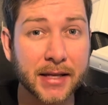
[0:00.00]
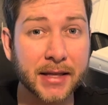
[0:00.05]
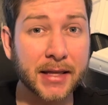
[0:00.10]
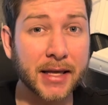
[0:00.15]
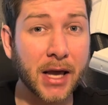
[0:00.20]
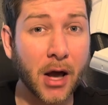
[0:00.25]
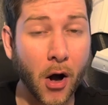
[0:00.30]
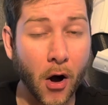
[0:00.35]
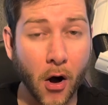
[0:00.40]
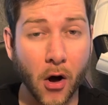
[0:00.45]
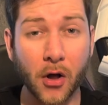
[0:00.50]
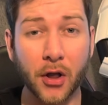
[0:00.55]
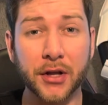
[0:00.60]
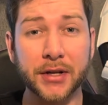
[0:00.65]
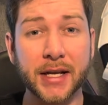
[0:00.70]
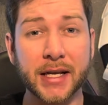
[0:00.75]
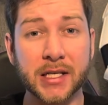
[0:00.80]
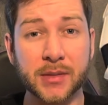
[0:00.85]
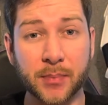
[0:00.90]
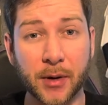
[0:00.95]
the
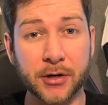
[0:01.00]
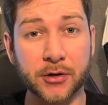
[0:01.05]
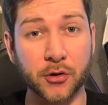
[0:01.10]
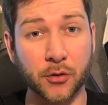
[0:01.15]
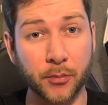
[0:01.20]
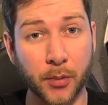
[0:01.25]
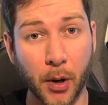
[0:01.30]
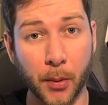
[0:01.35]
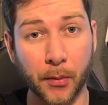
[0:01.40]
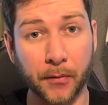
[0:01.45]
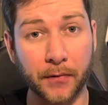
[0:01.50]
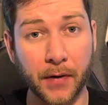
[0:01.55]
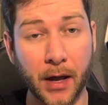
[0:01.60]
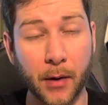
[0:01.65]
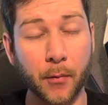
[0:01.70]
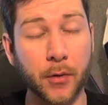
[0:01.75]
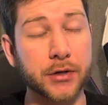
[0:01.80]
holiday special Boba Fett,